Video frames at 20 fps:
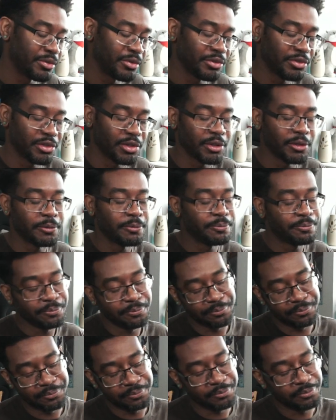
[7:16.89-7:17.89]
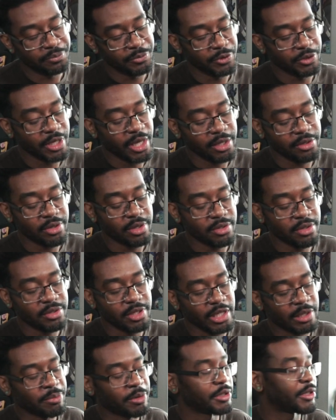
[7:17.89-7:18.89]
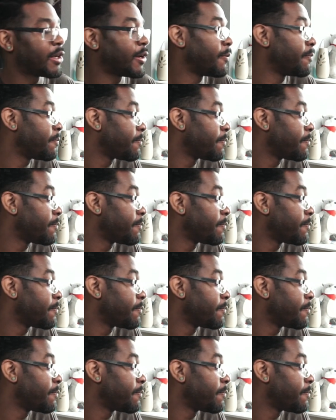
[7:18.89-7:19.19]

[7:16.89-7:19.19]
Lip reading: So you got to think about that.